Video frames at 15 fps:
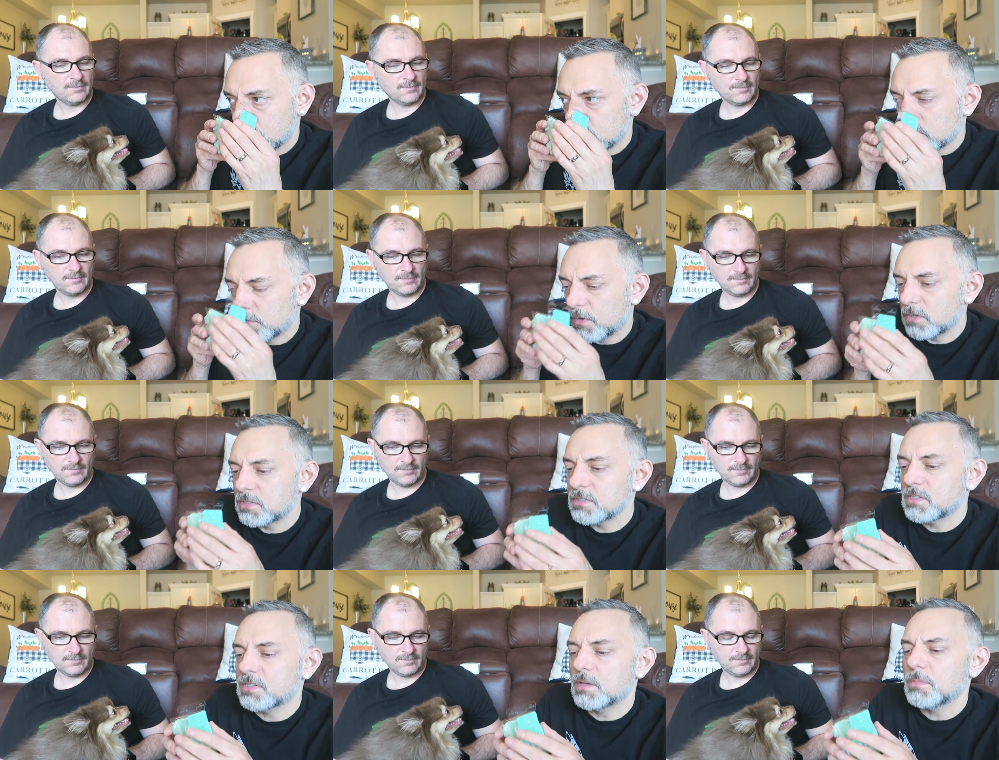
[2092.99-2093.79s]
Speaker 1: It's fresh and
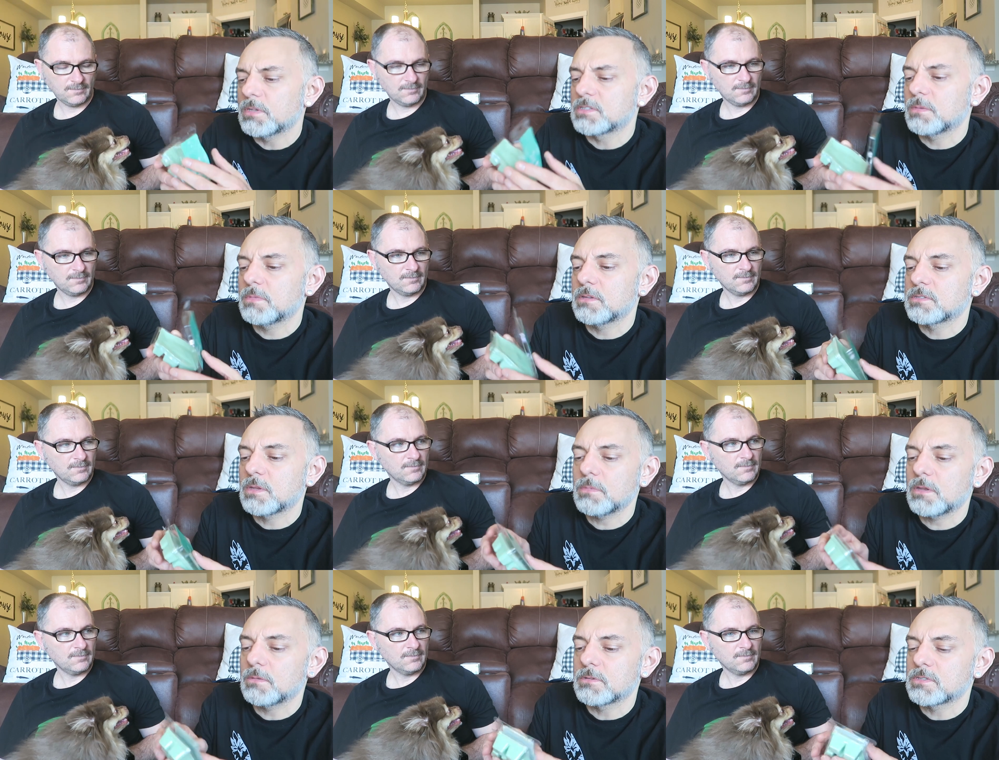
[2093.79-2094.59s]
summy, something,
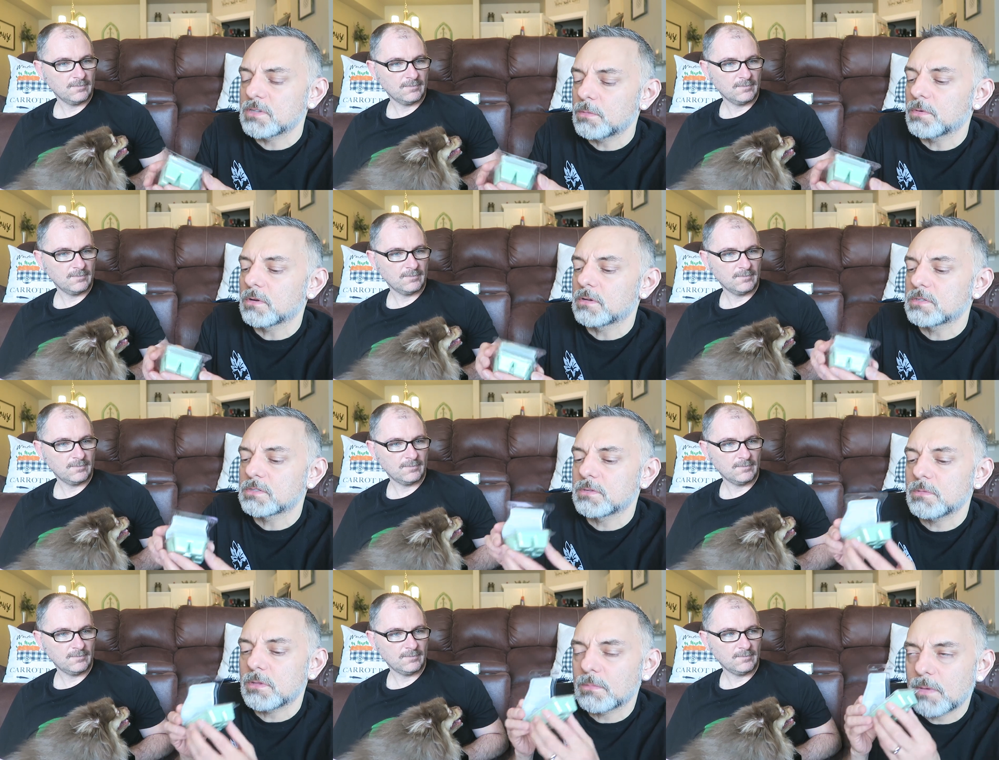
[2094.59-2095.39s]
something summery. It's
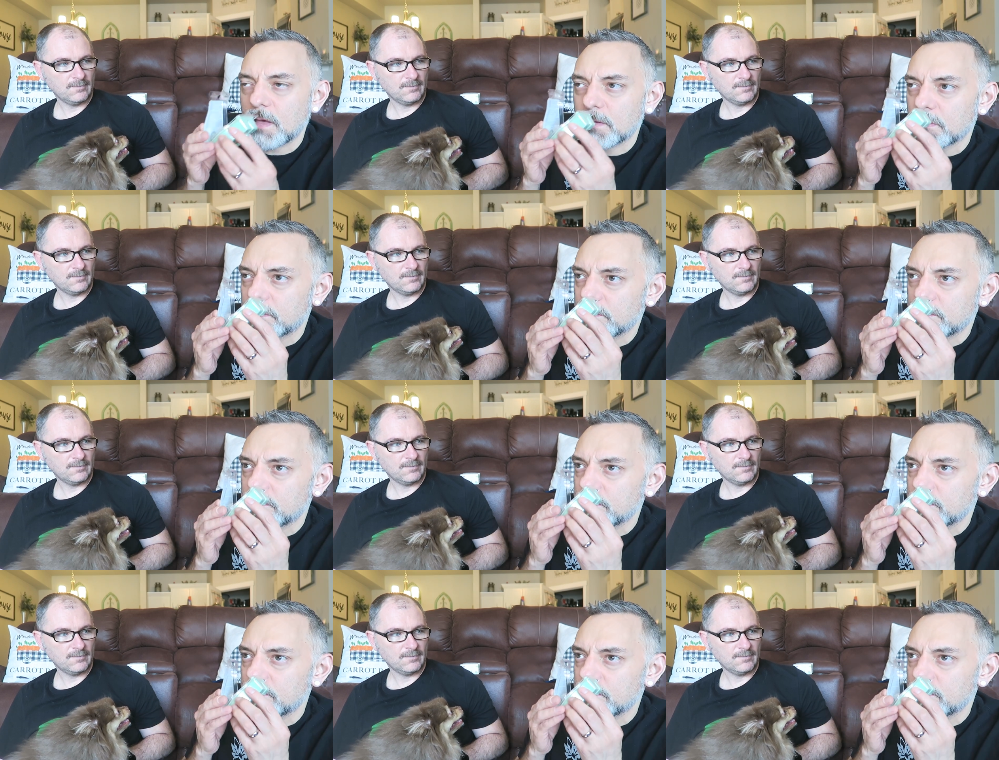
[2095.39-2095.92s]
something about.